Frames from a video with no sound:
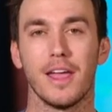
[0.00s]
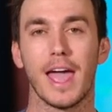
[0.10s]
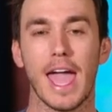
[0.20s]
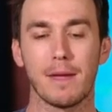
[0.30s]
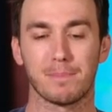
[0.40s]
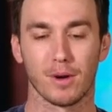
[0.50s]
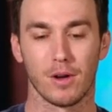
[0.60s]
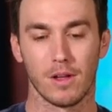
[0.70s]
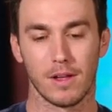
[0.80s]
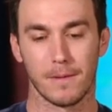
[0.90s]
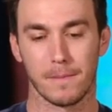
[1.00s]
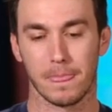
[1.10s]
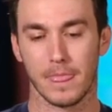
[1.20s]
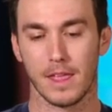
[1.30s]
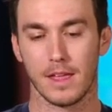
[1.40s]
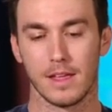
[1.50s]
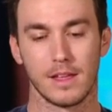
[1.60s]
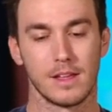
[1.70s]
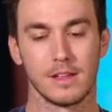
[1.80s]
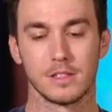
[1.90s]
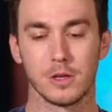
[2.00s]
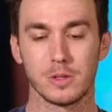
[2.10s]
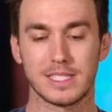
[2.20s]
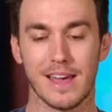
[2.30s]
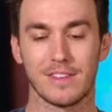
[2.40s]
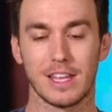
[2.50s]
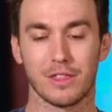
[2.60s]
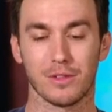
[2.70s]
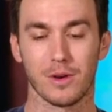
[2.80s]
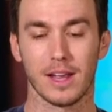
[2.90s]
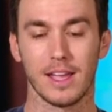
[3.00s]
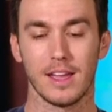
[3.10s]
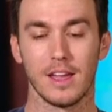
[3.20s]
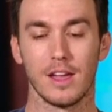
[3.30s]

April, 273,